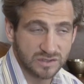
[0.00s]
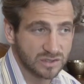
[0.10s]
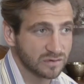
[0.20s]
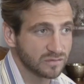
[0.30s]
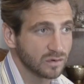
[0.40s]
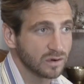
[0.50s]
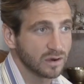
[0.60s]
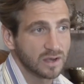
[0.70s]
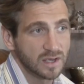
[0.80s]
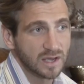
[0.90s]
So
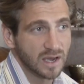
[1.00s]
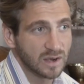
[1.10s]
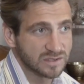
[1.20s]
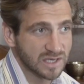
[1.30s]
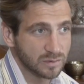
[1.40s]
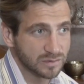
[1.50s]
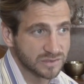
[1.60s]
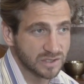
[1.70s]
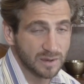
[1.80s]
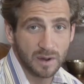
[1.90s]
therefore, I was able
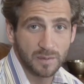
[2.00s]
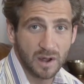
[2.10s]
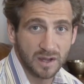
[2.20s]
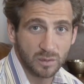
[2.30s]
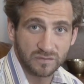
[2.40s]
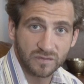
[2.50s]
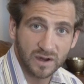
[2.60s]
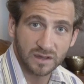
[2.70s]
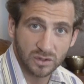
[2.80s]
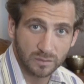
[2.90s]
to come out of pocket with
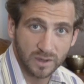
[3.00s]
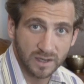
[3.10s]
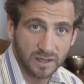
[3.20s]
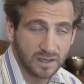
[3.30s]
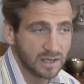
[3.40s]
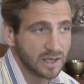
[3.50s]
very little money.